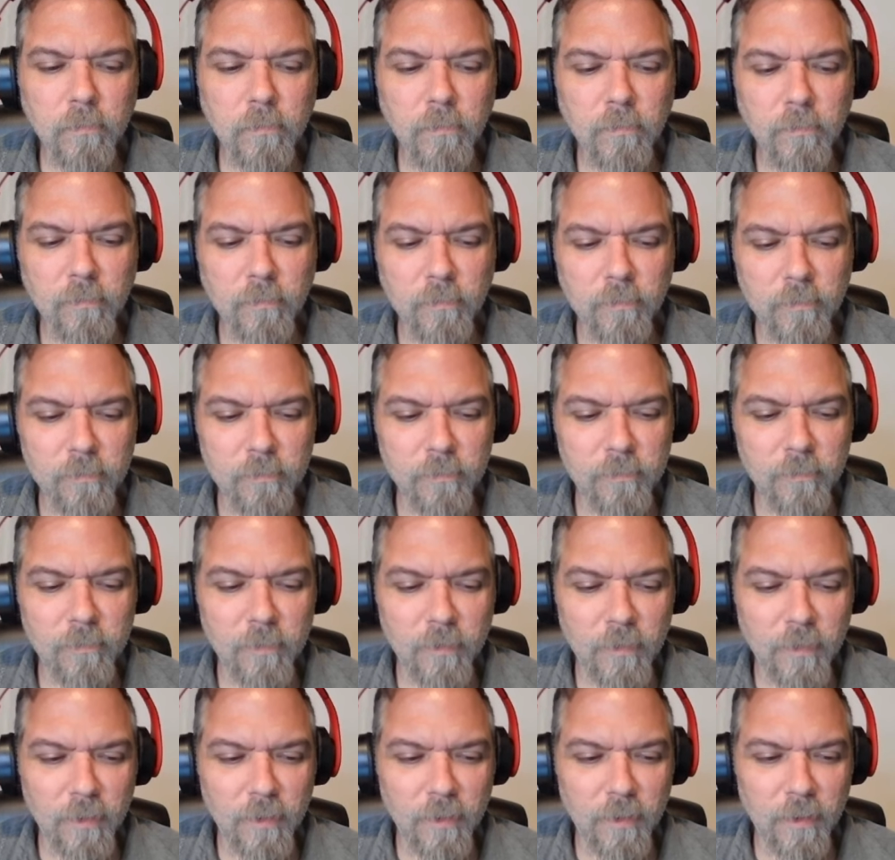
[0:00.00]

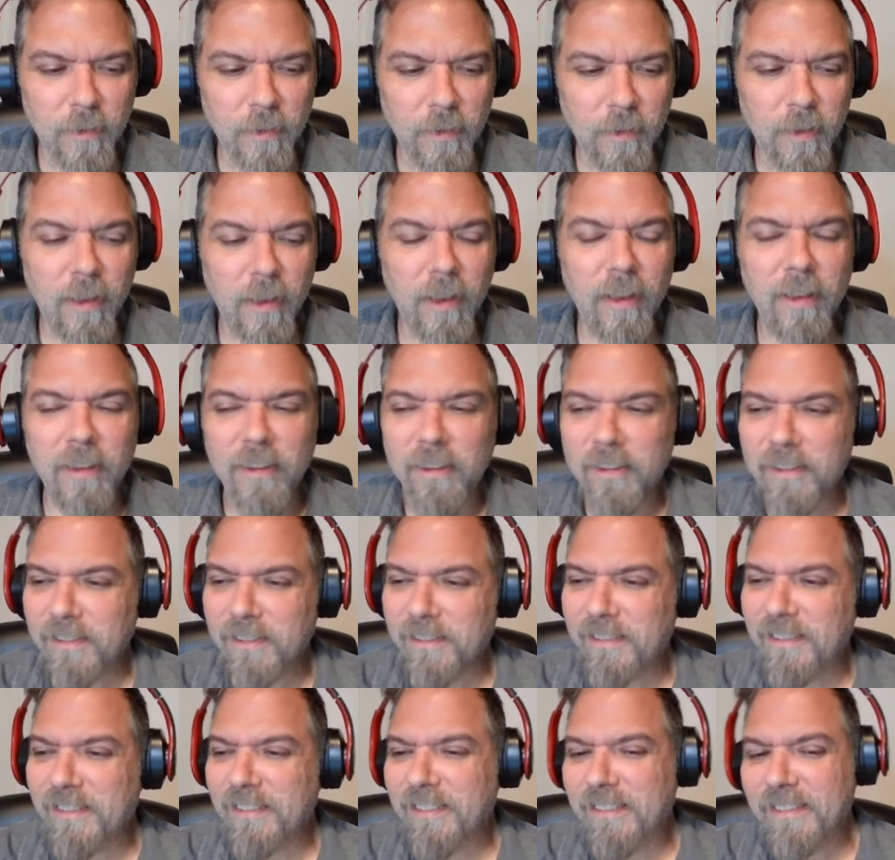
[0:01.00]

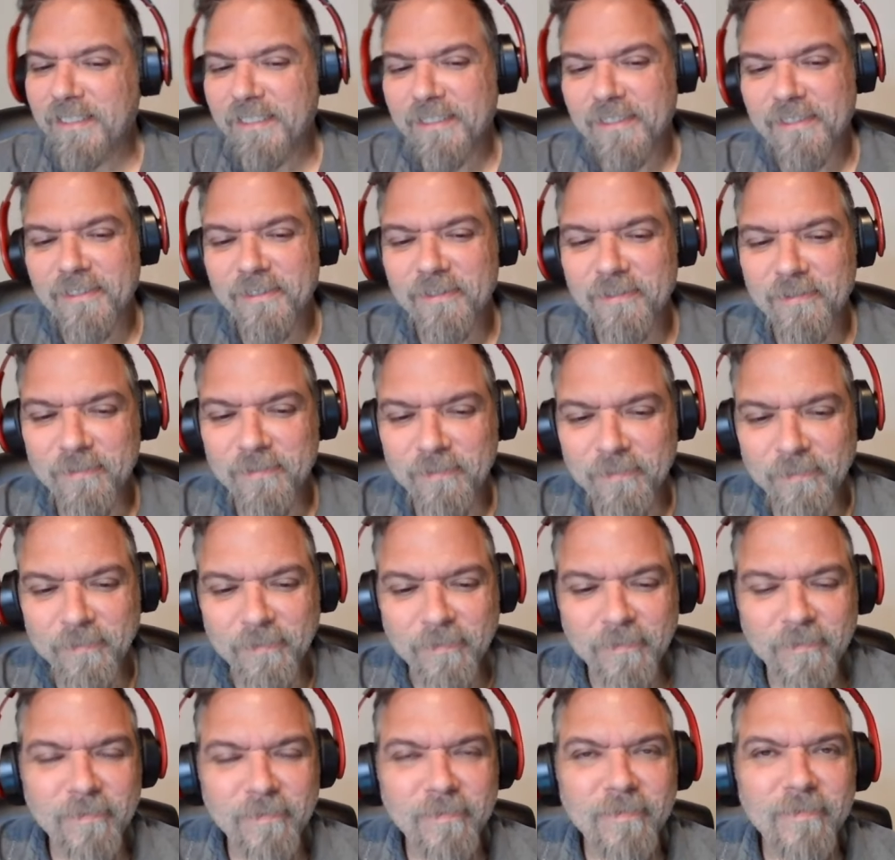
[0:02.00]

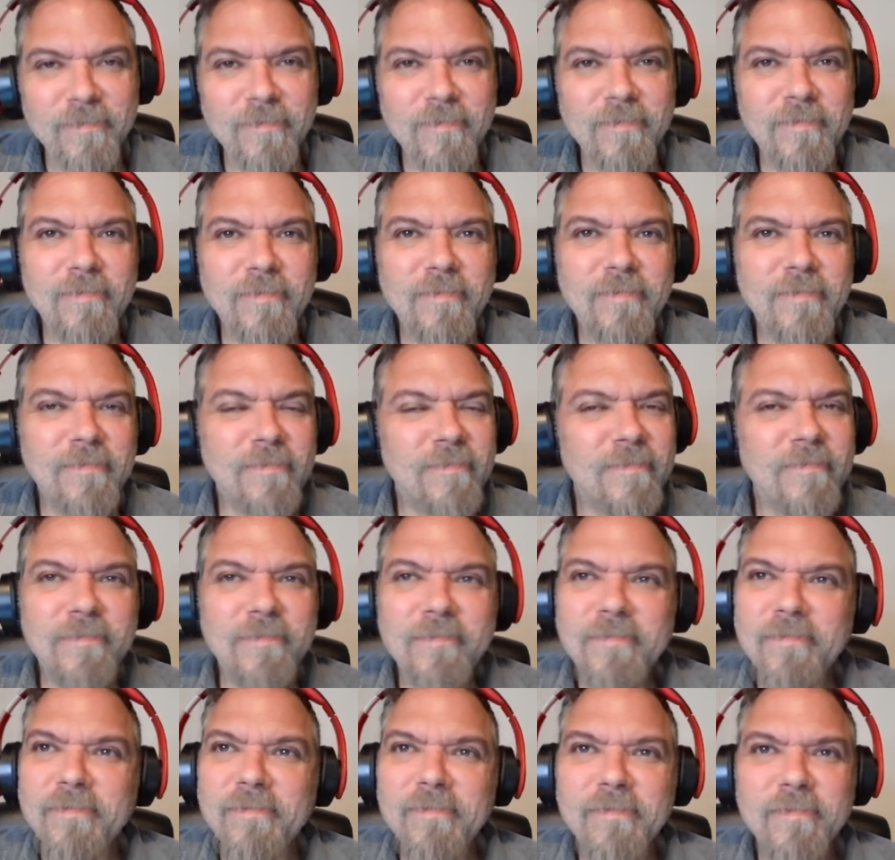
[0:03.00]

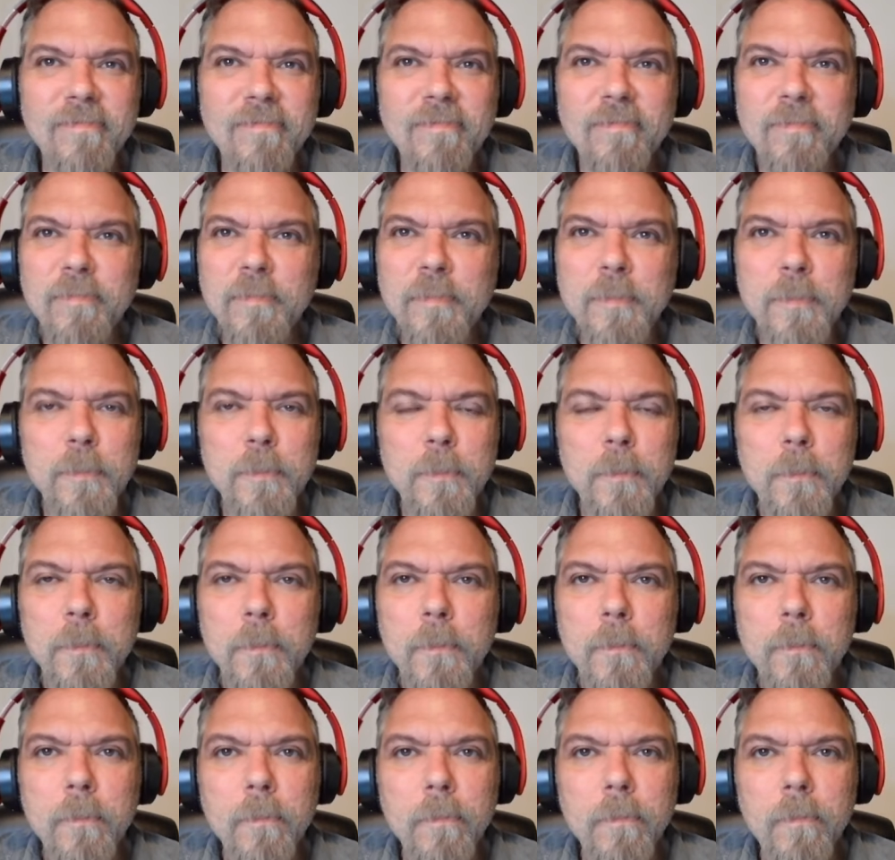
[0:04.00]

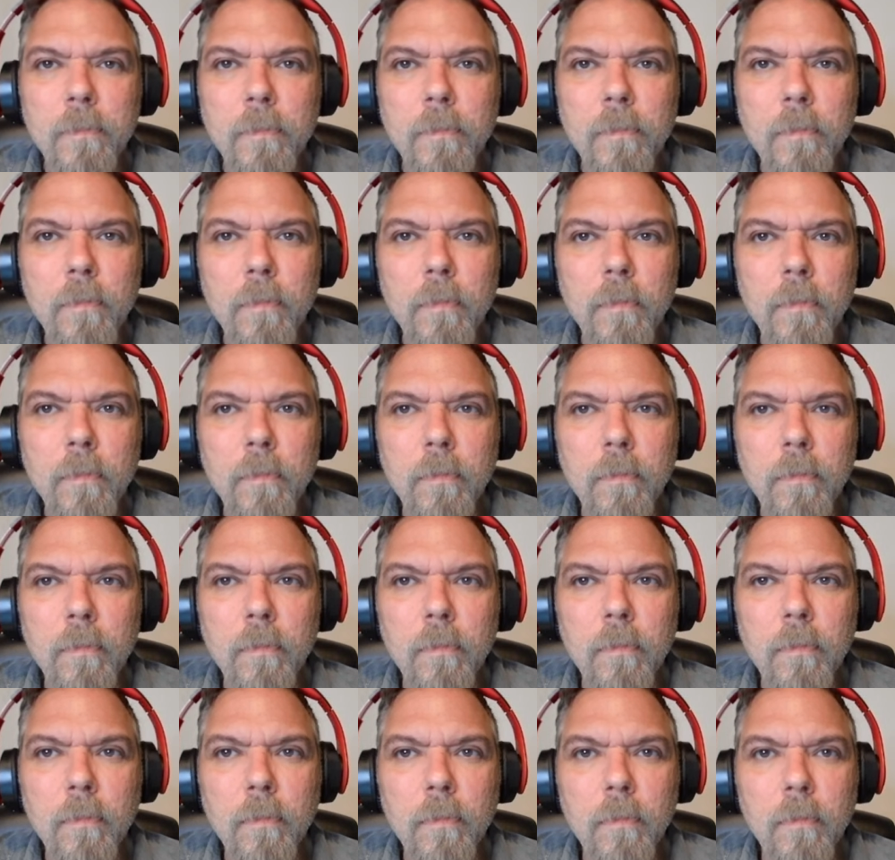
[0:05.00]

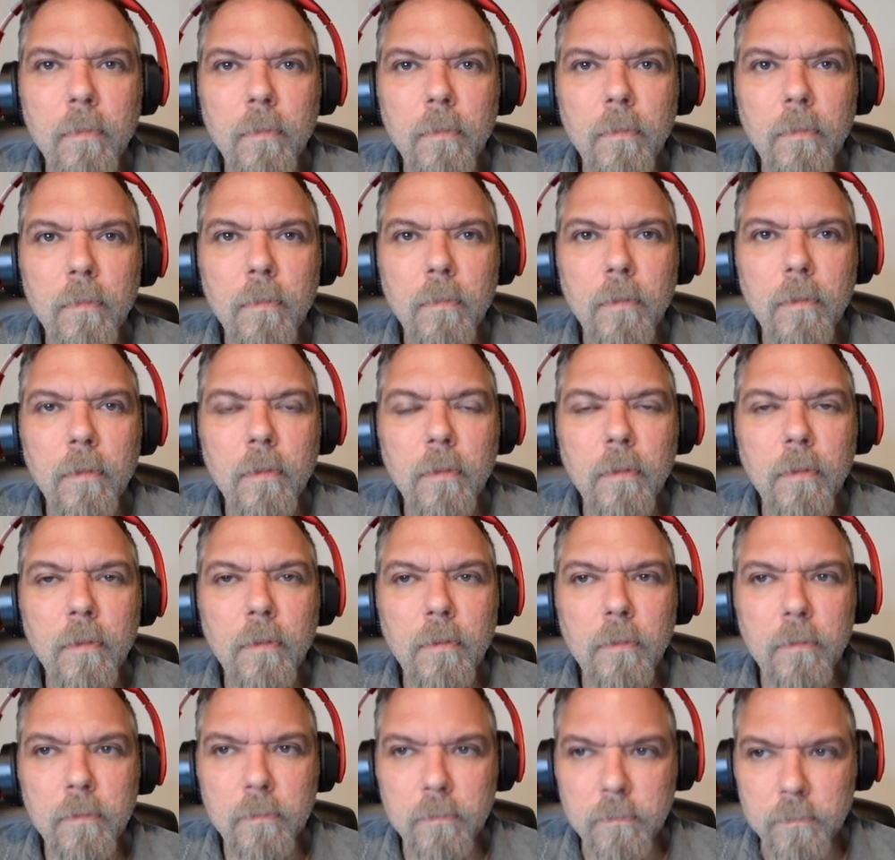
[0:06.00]

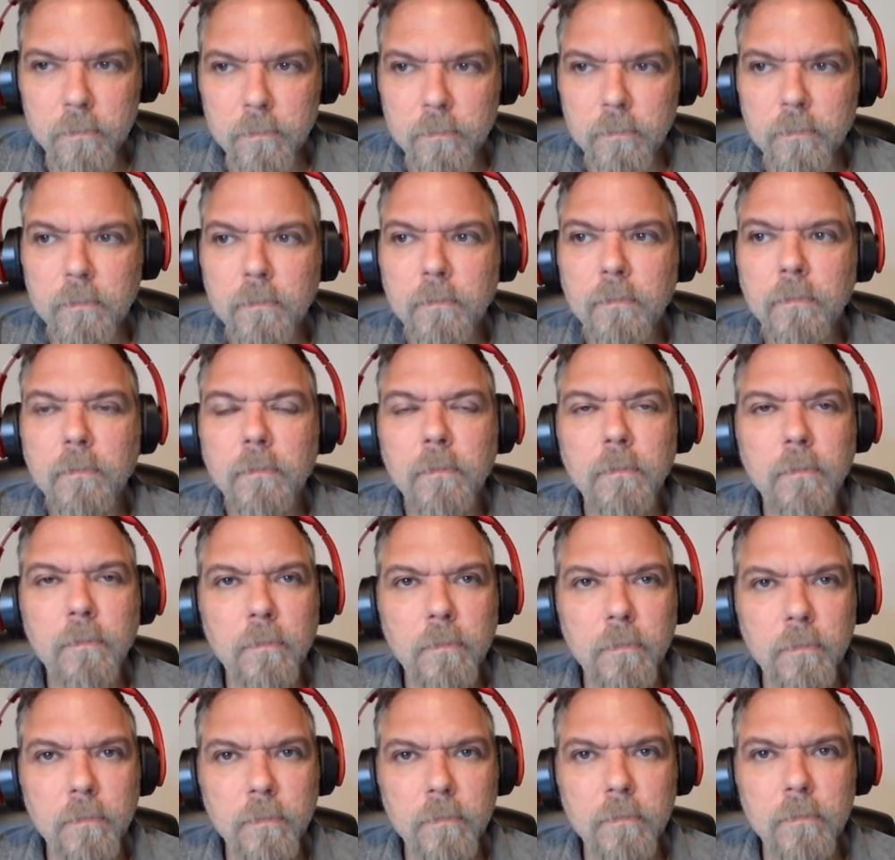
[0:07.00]
No words are spoken by the person on screen.